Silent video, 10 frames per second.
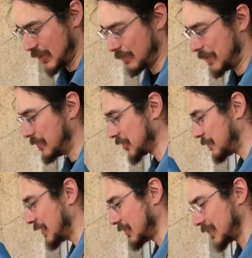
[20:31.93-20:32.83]
it would be
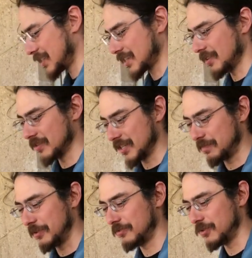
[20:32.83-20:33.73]
much better to discover
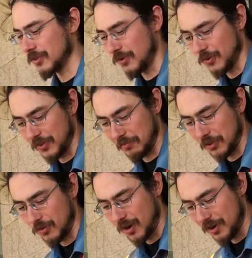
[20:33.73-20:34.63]
this before the whole thing
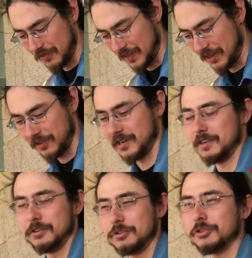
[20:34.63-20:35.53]
blew off, and then you
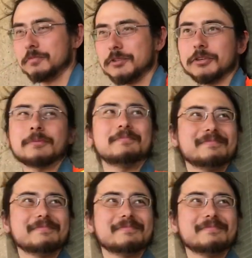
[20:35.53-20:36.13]
needed to do treat too.